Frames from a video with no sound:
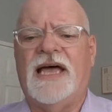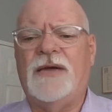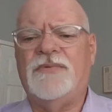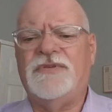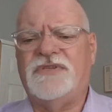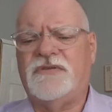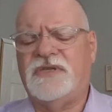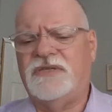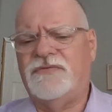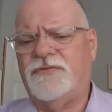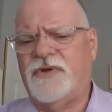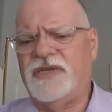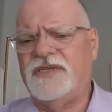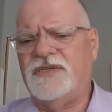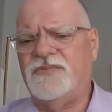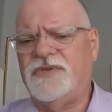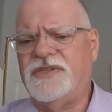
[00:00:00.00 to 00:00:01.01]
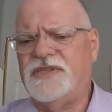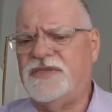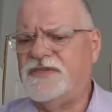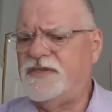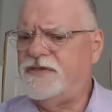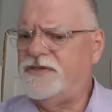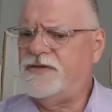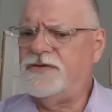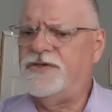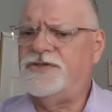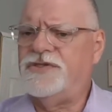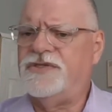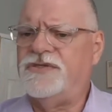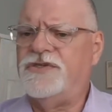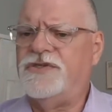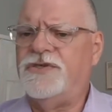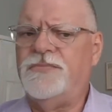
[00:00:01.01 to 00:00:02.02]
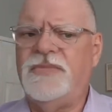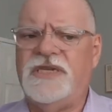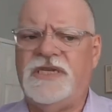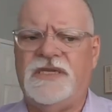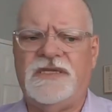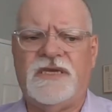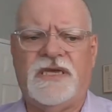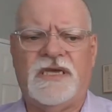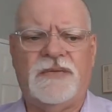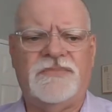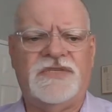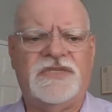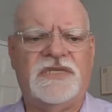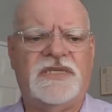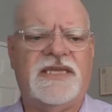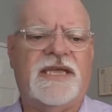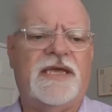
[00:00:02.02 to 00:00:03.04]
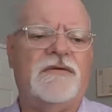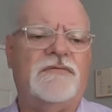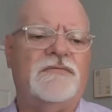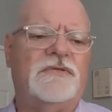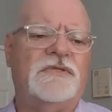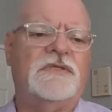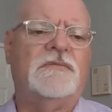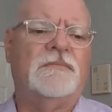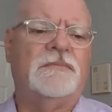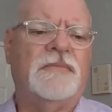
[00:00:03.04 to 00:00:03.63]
I was confronted with this assertion too many times to count.